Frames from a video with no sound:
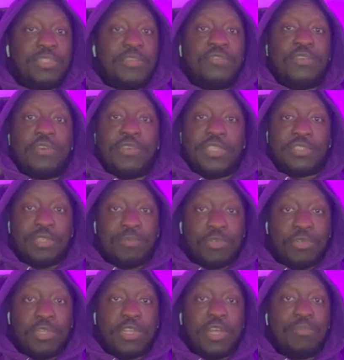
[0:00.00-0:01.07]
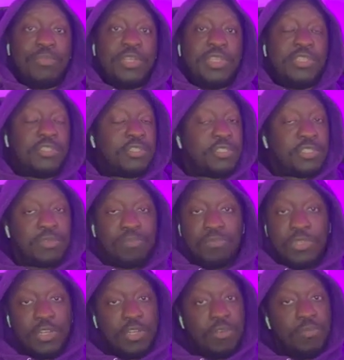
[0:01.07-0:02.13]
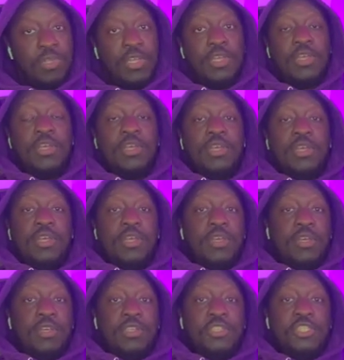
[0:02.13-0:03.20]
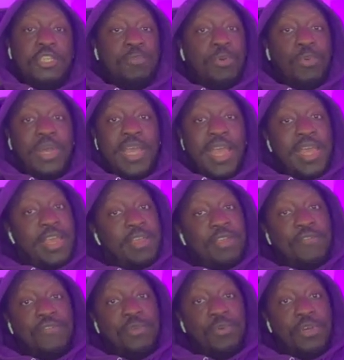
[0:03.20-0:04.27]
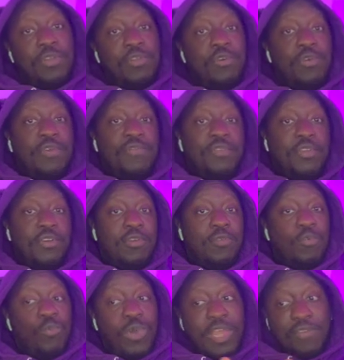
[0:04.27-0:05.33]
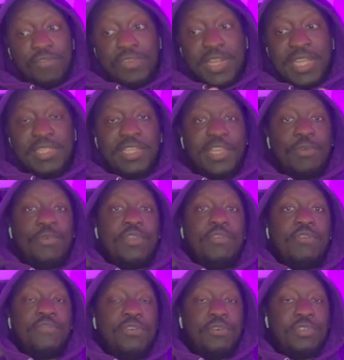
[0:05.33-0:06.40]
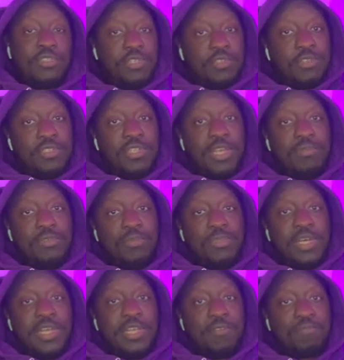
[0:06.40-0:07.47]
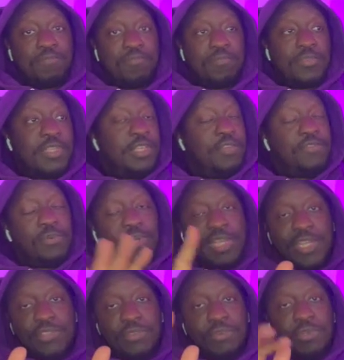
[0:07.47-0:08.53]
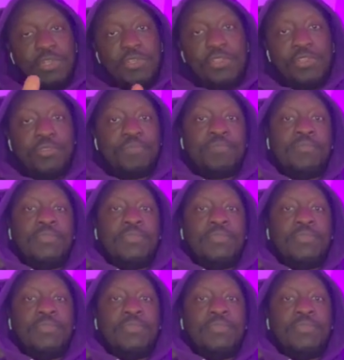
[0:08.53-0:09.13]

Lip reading: If you're in some good companies, just, chip away at it if you want, or if not, wait for that date when you feel it's a good time to buy. Either way, that's all on you.